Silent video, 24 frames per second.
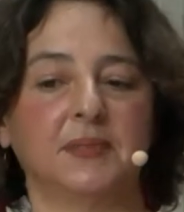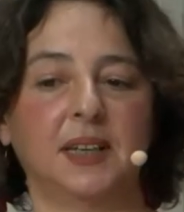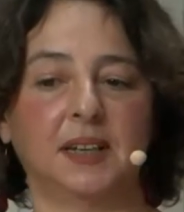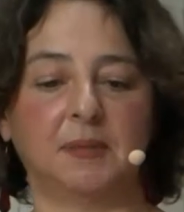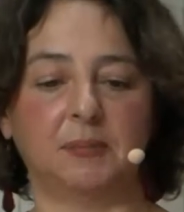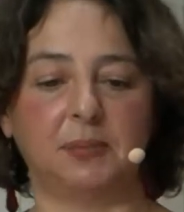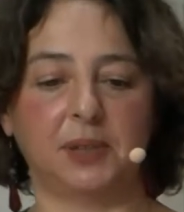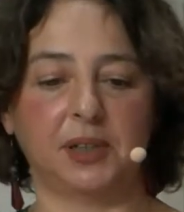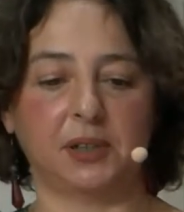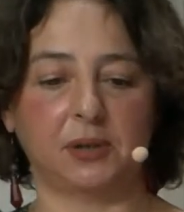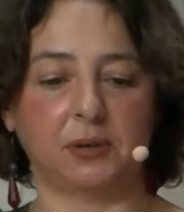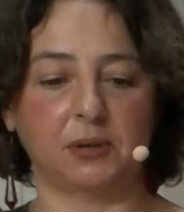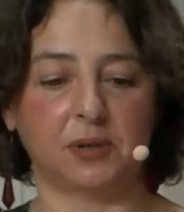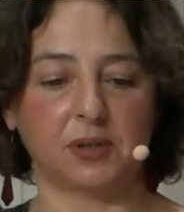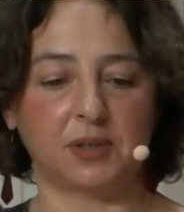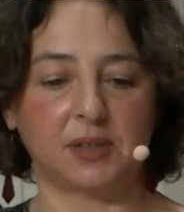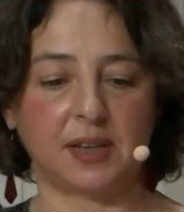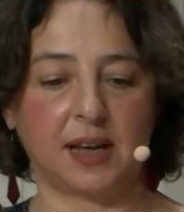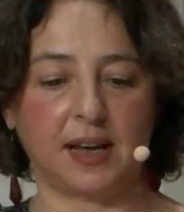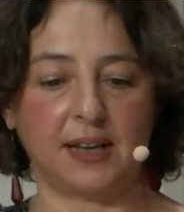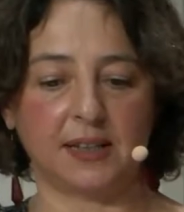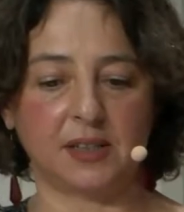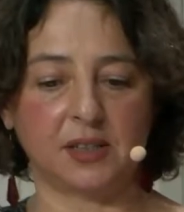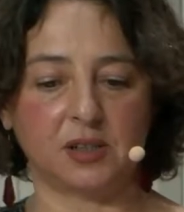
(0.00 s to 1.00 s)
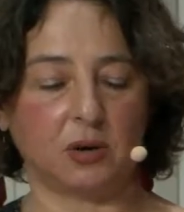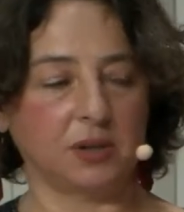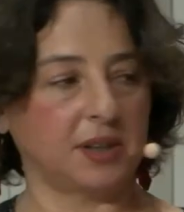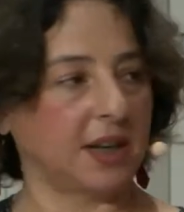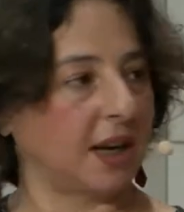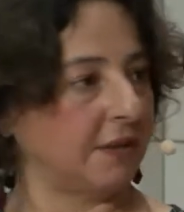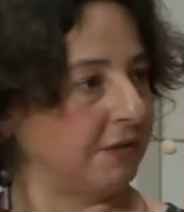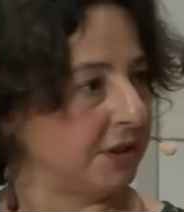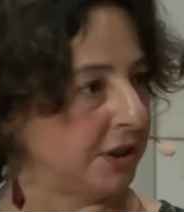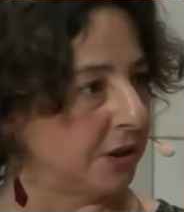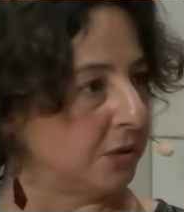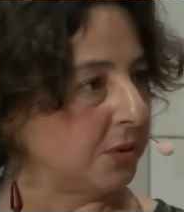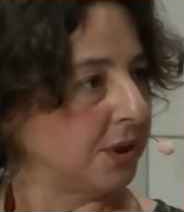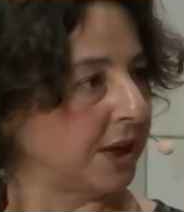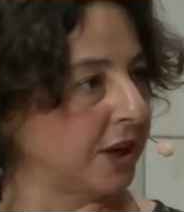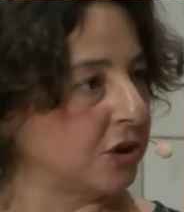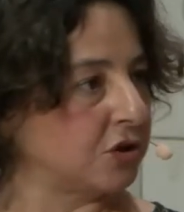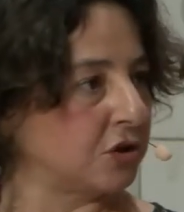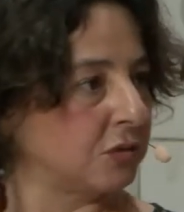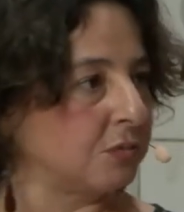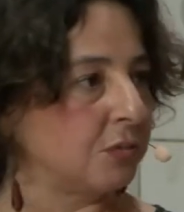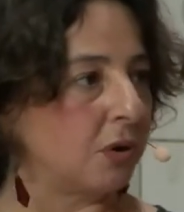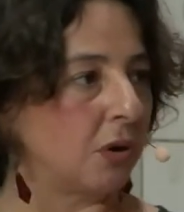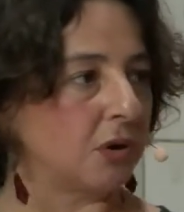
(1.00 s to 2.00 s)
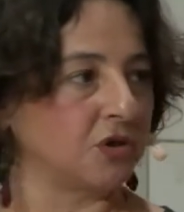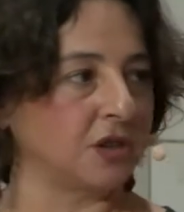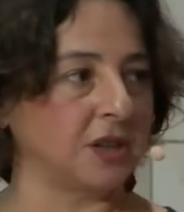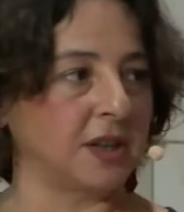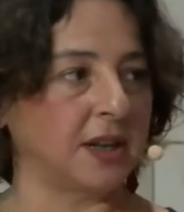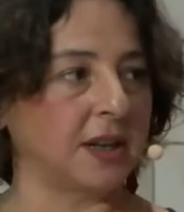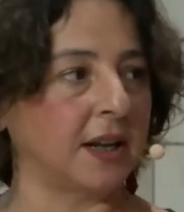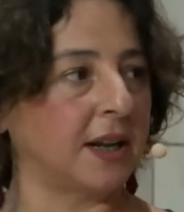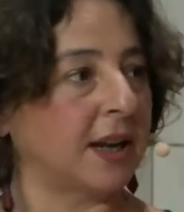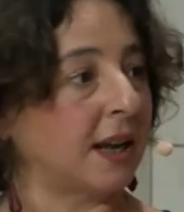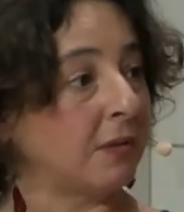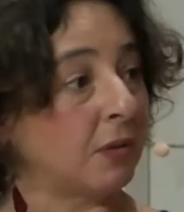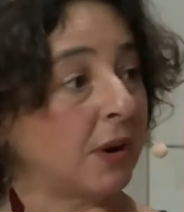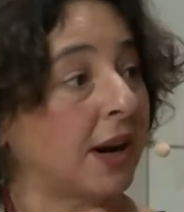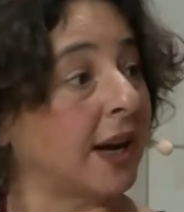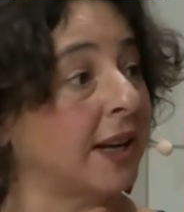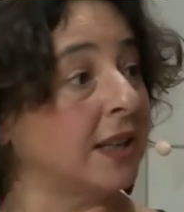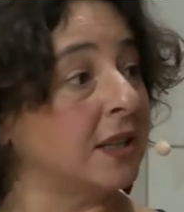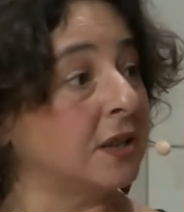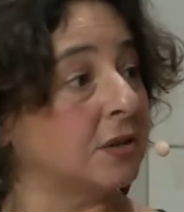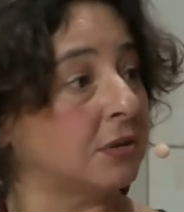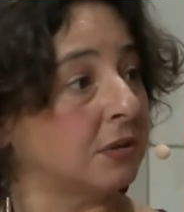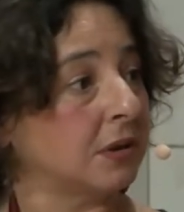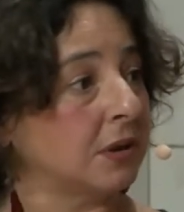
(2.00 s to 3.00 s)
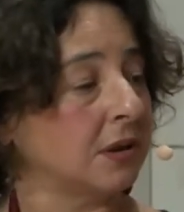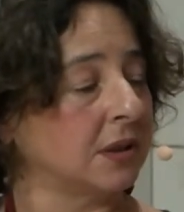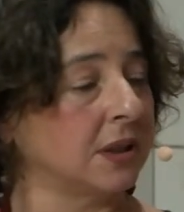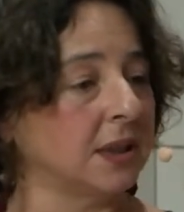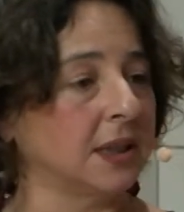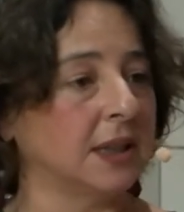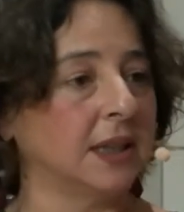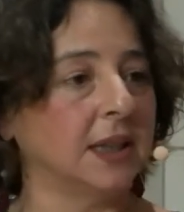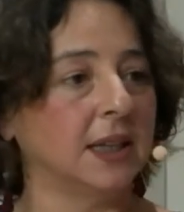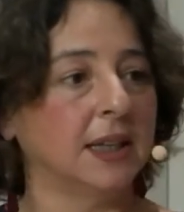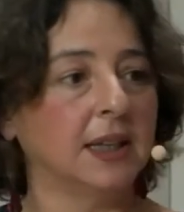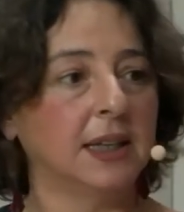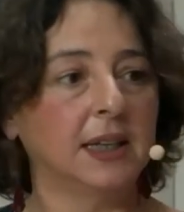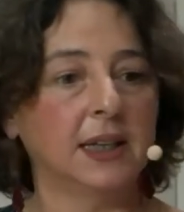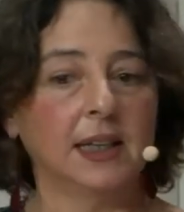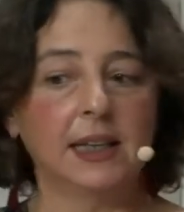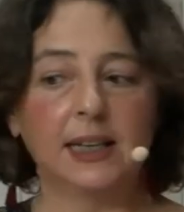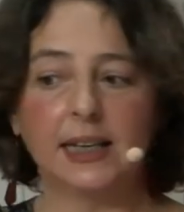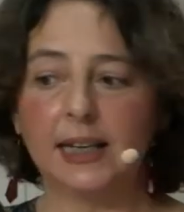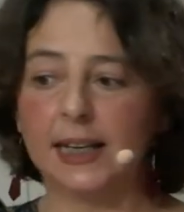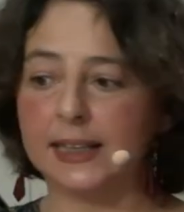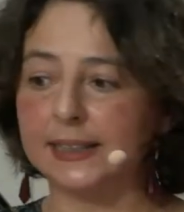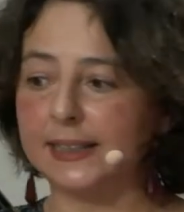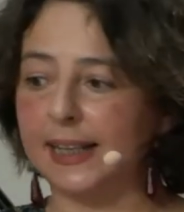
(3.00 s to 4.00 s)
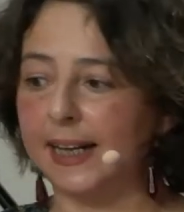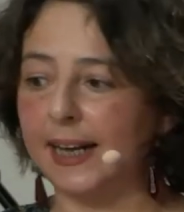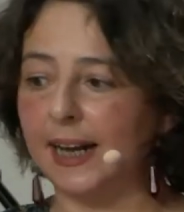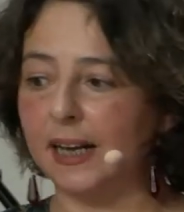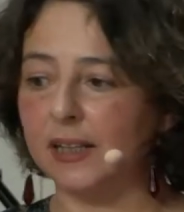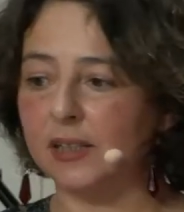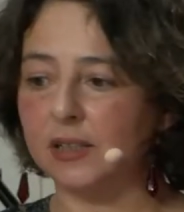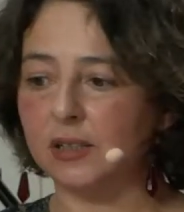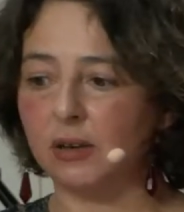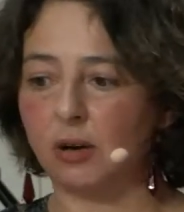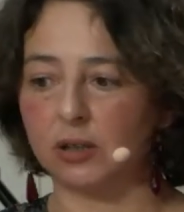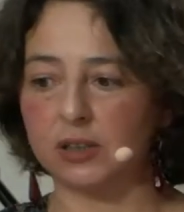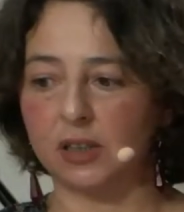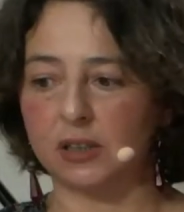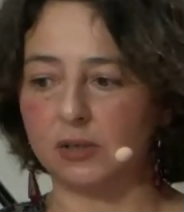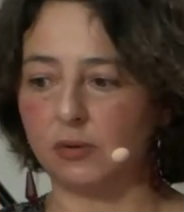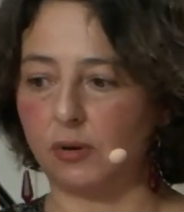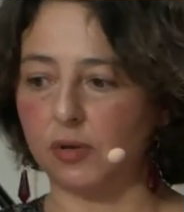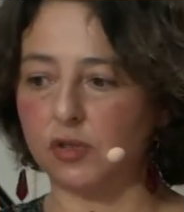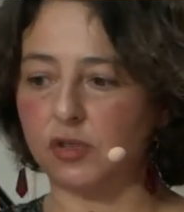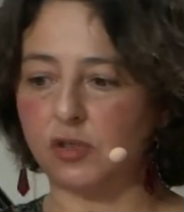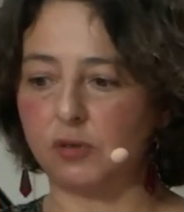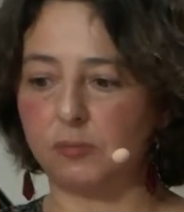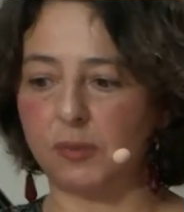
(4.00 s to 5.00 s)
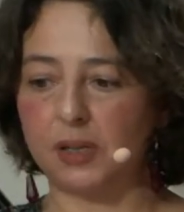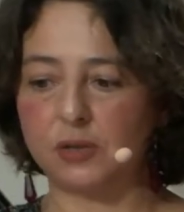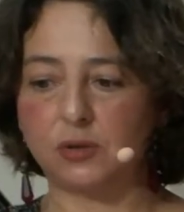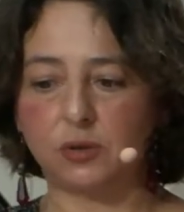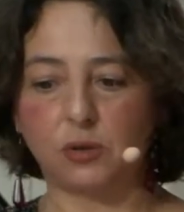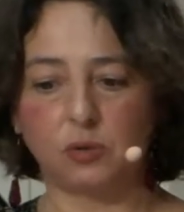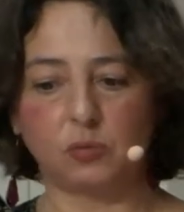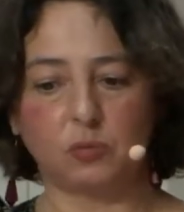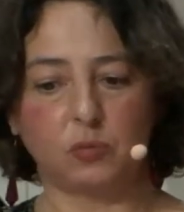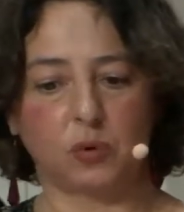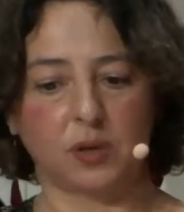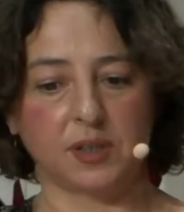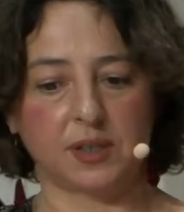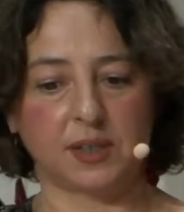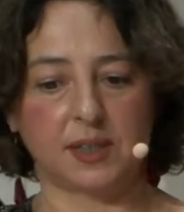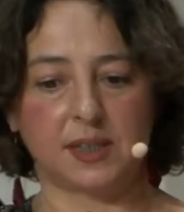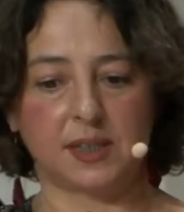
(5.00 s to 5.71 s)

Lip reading: because I saw they have an education project and they never answered. And then I saw that Rostam Al-Doum was at